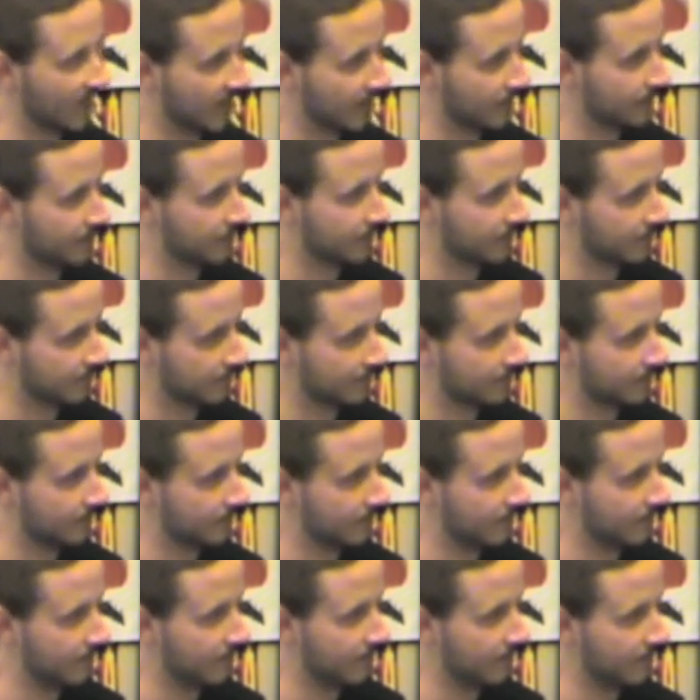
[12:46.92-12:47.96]

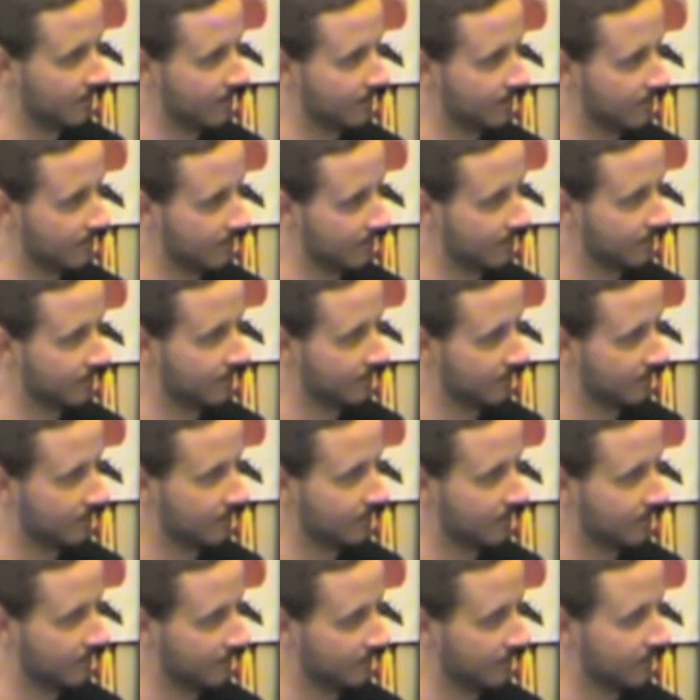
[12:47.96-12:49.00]

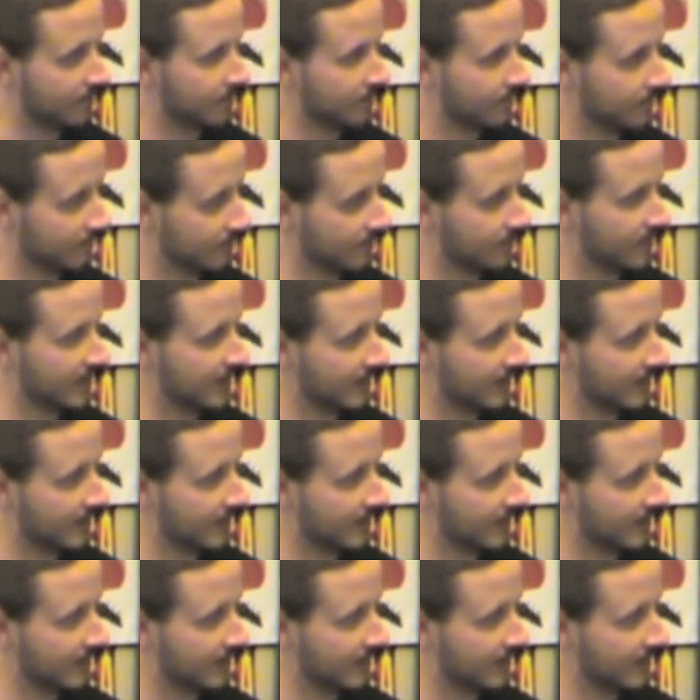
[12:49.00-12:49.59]
This person isn't speaking.